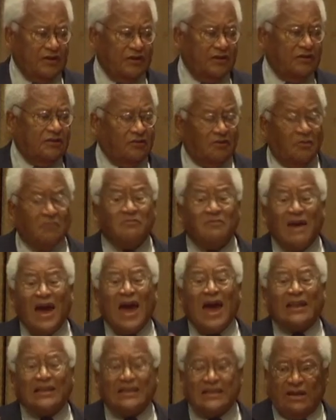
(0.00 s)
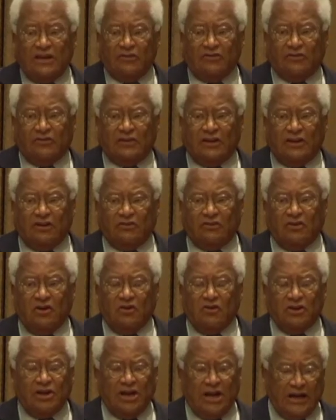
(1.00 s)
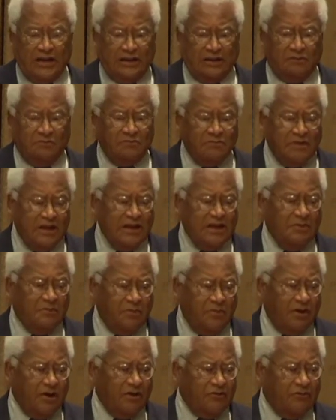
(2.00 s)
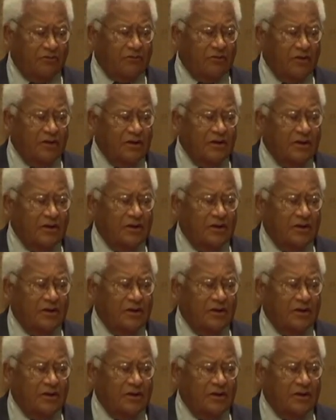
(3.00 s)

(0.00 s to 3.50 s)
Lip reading: into the madness that is going on in many parts